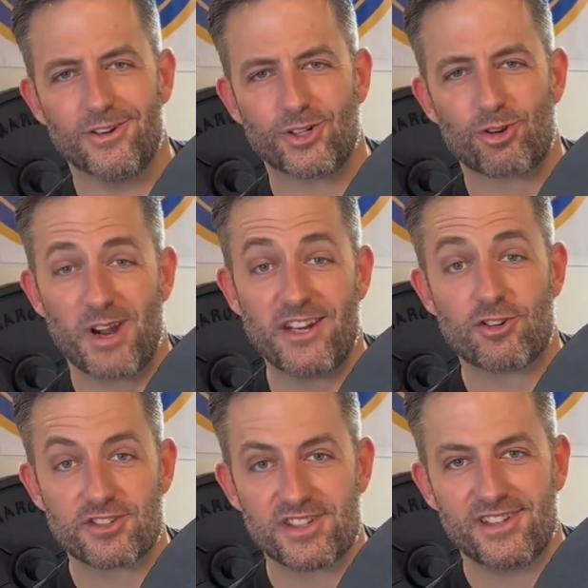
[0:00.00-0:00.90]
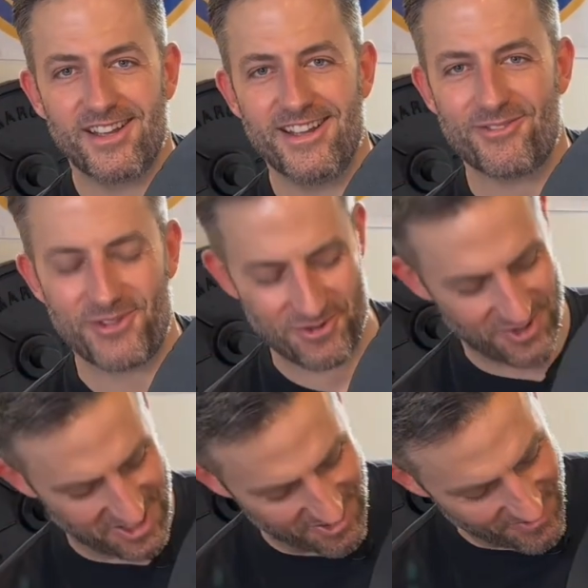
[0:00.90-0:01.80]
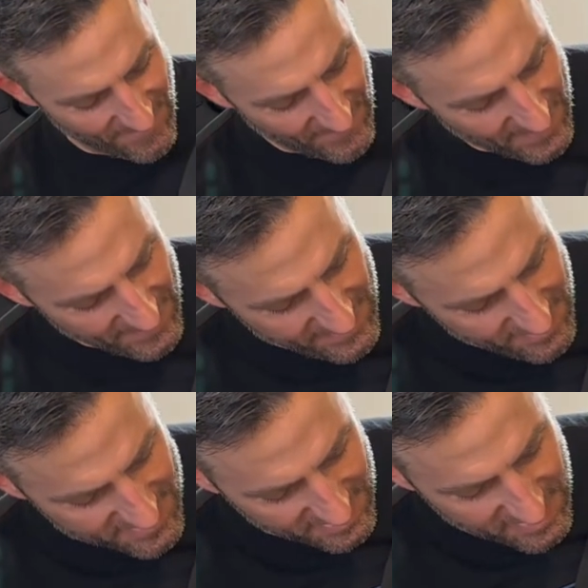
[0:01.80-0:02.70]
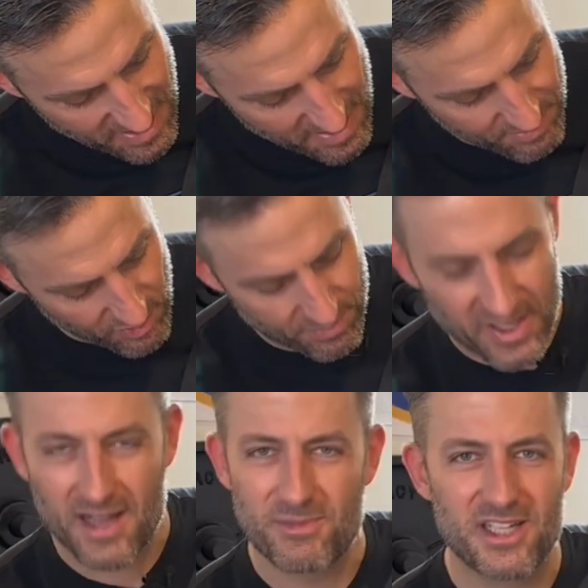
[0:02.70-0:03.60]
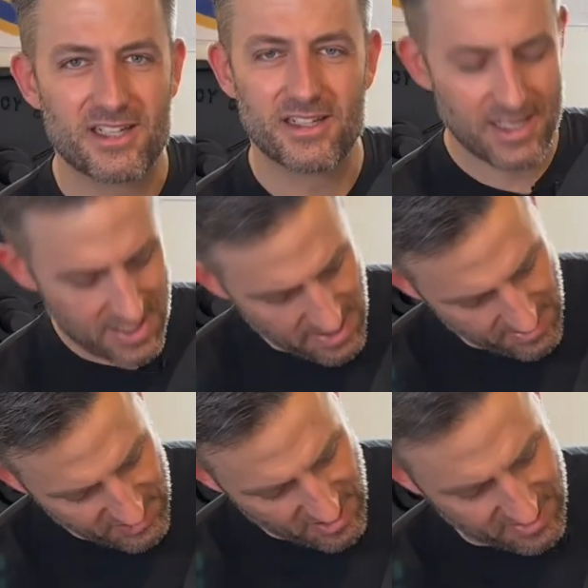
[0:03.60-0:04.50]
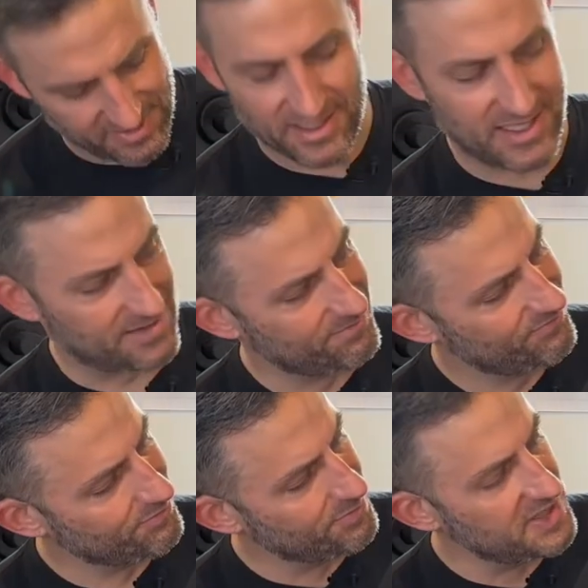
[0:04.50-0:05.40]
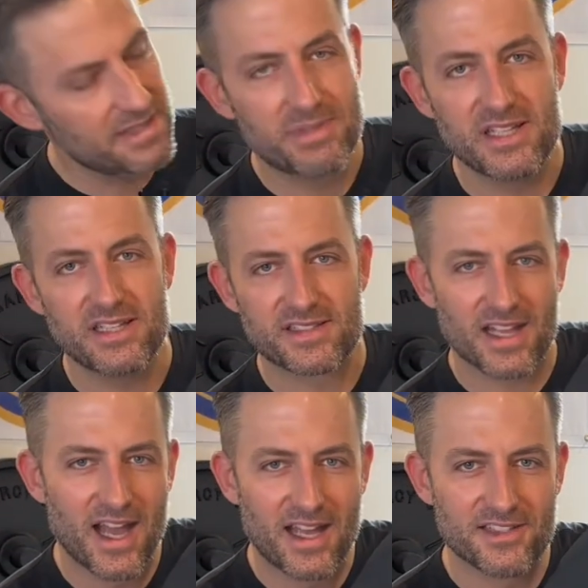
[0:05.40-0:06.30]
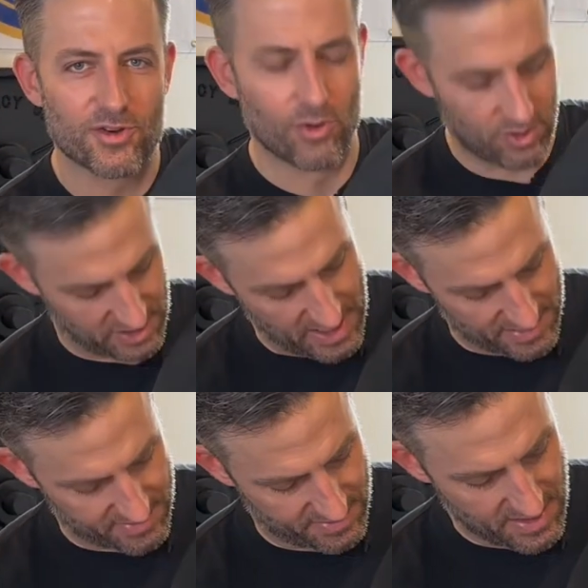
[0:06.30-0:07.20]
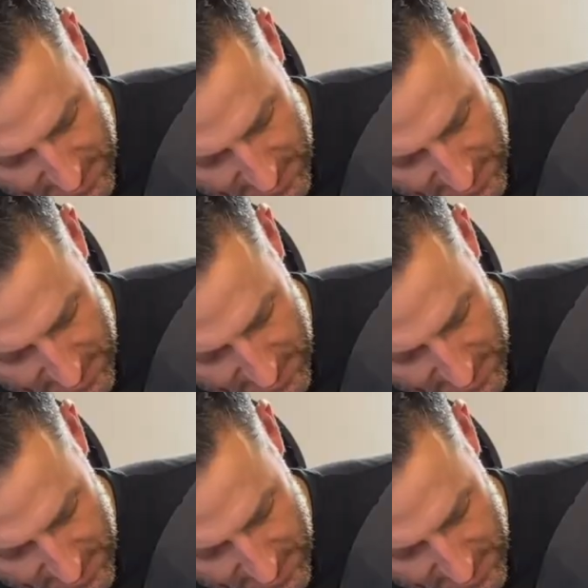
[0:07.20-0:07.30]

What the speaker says: craters, if you will, there's a couple, but I mean, I'm talking like BB size or less.